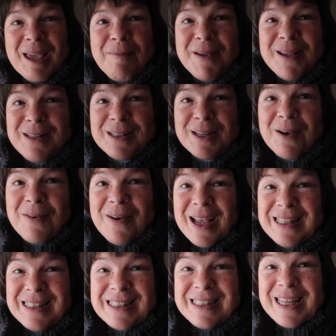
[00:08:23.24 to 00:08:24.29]
Debbie and Saul
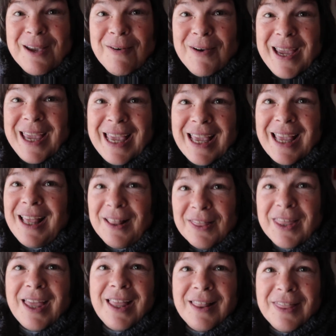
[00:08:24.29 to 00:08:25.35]
are still here.
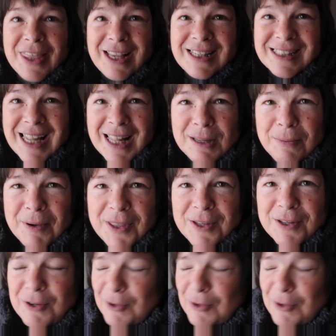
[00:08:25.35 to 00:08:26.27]
They're standing by the